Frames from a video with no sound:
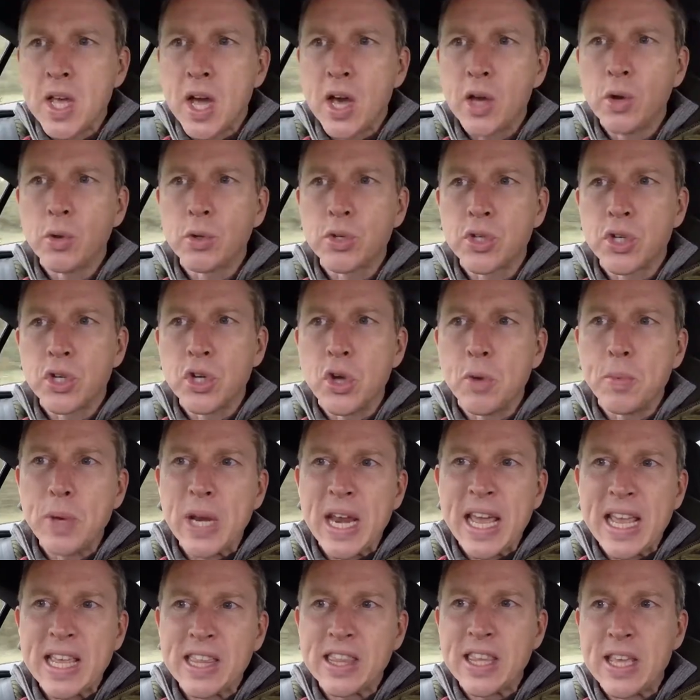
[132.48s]
I'd also
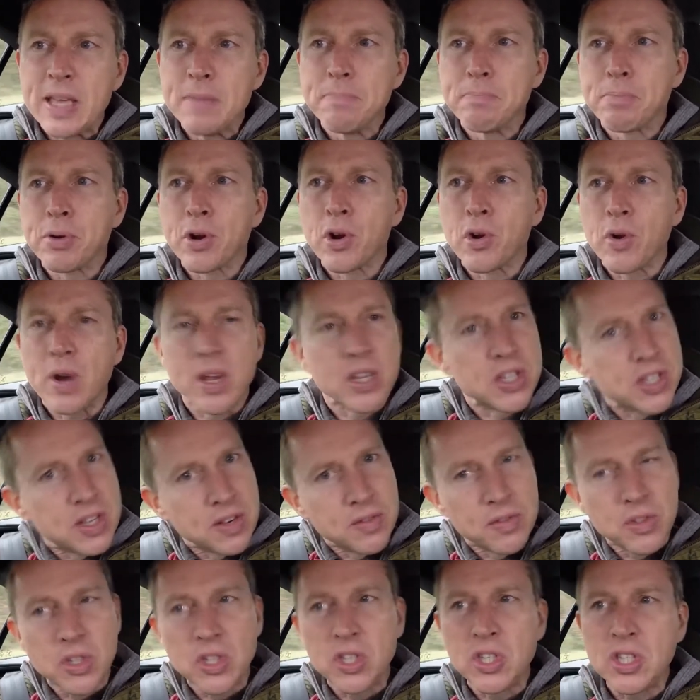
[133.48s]
nominate the
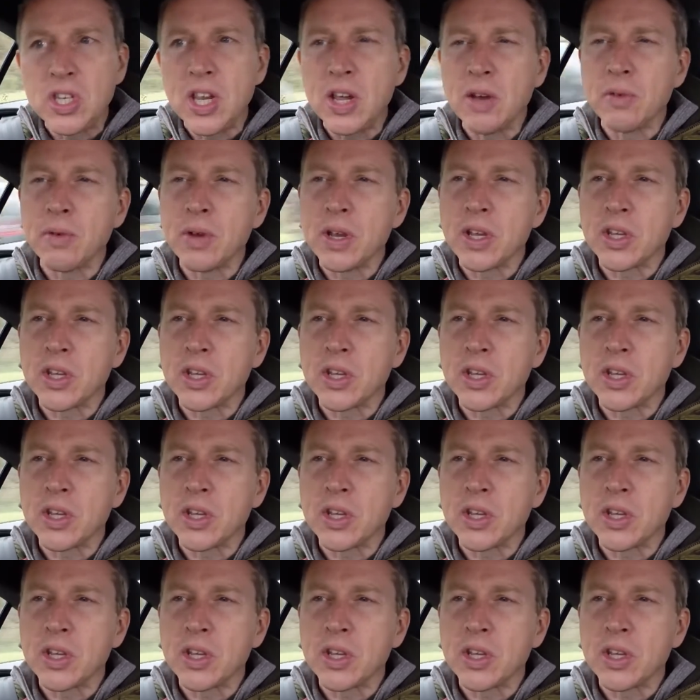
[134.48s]
progressive steering